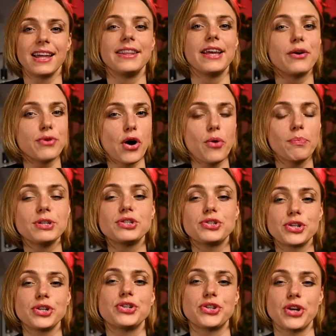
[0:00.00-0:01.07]
The aromas
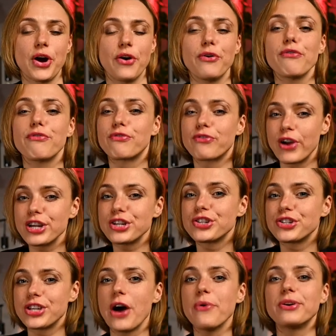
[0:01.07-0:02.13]
should show fresh
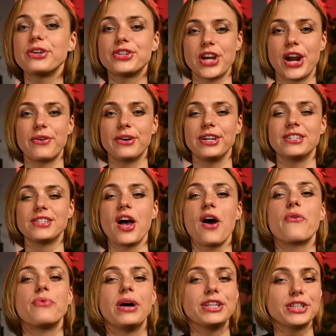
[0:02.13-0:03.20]
sour cherries,
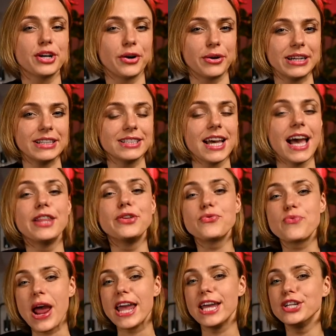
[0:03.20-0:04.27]
red currant, and
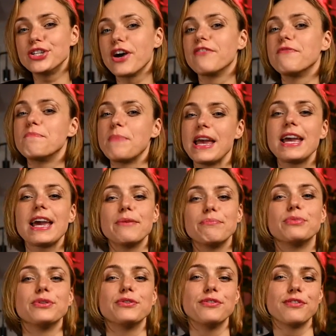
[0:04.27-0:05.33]
range of pink and
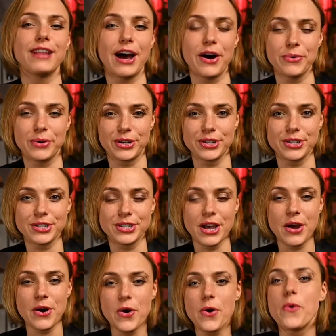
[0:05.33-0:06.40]
blue flowers,
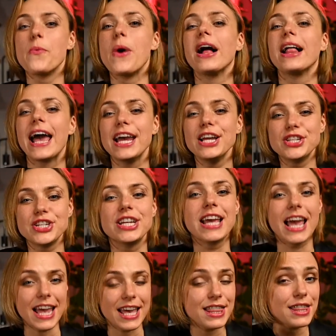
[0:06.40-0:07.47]
while aging
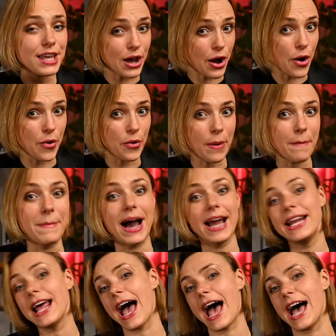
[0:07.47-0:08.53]
in the oak
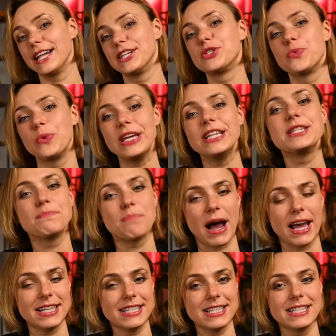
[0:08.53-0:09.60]
might add sweet
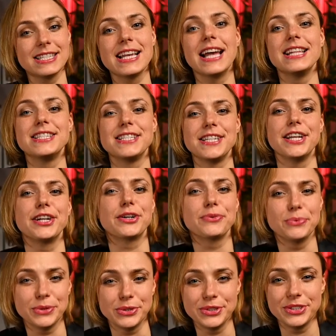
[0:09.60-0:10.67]
spices and cedar
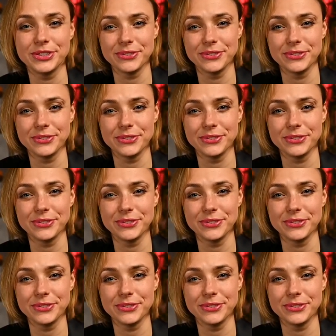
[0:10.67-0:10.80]
wood.